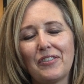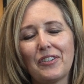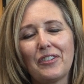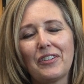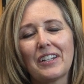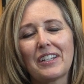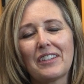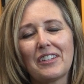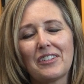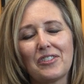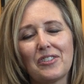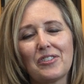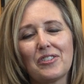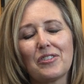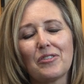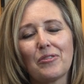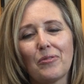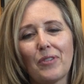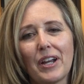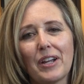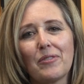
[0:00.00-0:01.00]
feel like this is
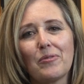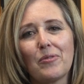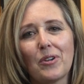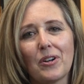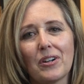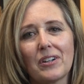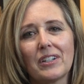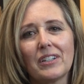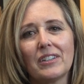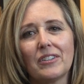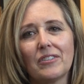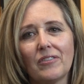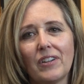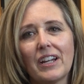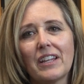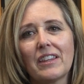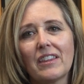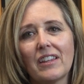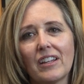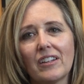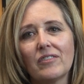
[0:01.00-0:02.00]
the right work and the
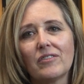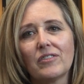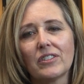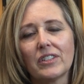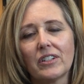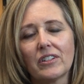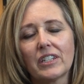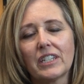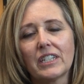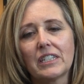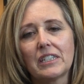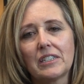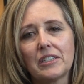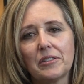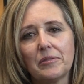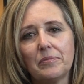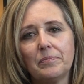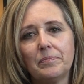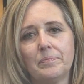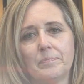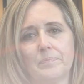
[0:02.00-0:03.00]
right thing for their kids.